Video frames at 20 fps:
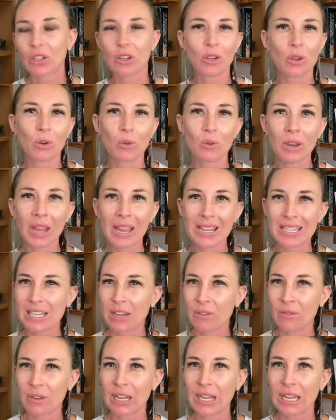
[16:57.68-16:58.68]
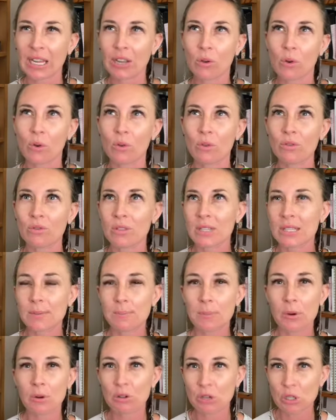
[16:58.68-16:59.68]
creativity or
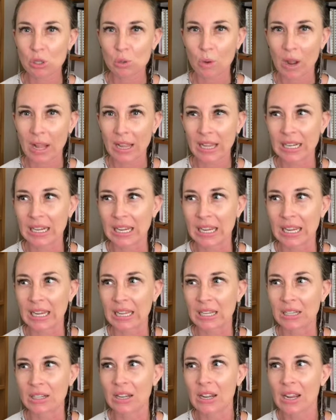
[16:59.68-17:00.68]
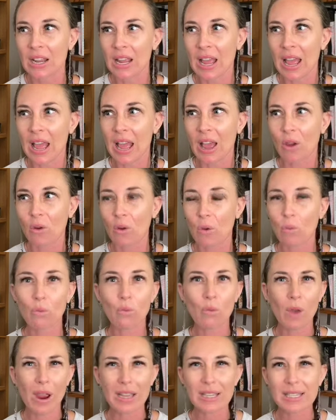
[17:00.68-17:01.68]
spirituality and
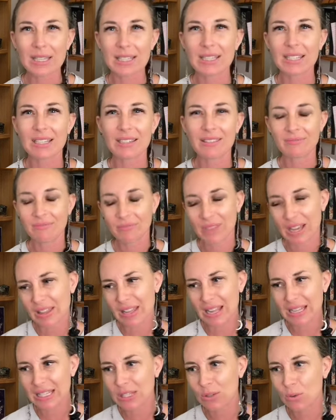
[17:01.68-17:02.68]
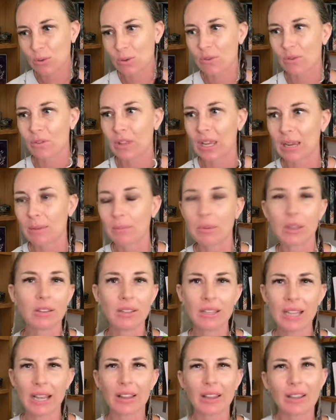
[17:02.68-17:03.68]
rest and that sort of thing.
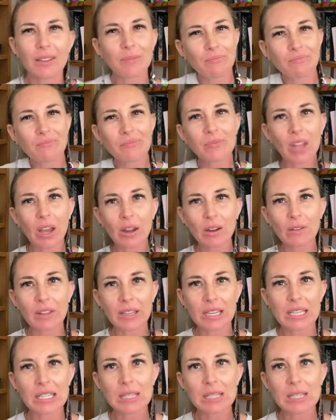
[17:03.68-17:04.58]
But yeah, like kind of like a